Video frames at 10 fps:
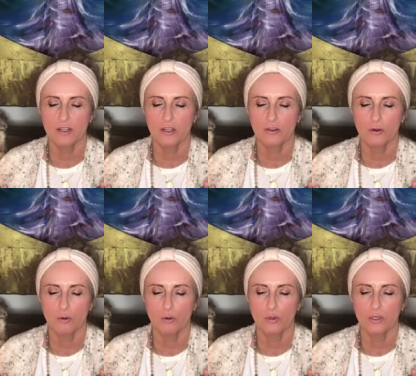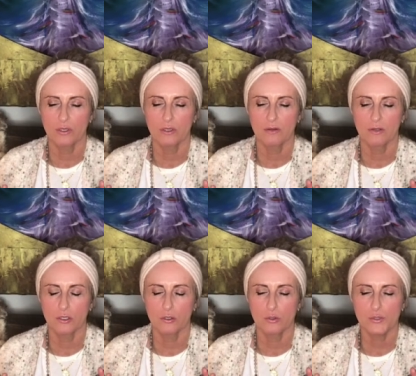on their own that
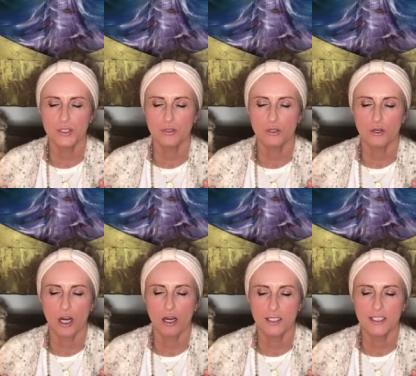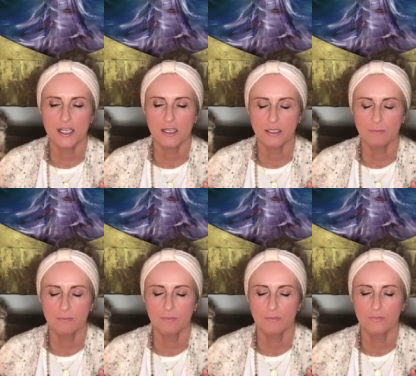you know is going through a hard time.